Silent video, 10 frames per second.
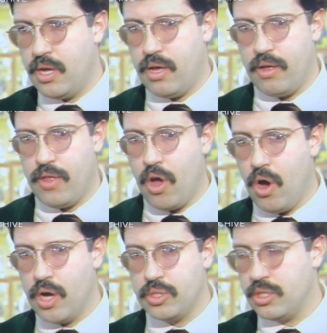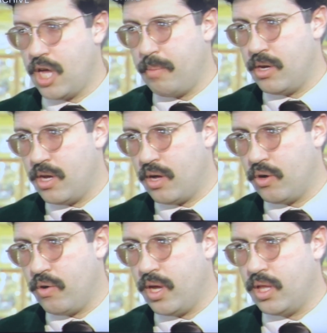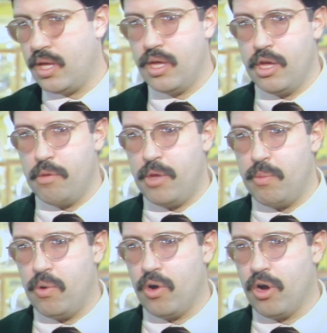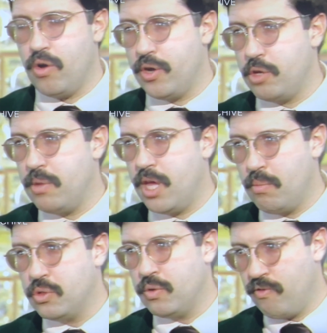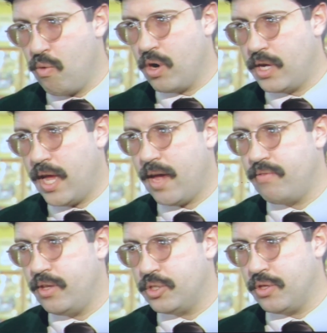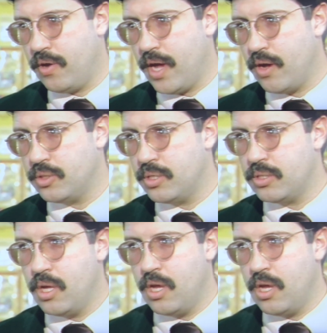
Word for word: Uh, the cost is coming down greatly. People are going to be able to afford to have these in their houses.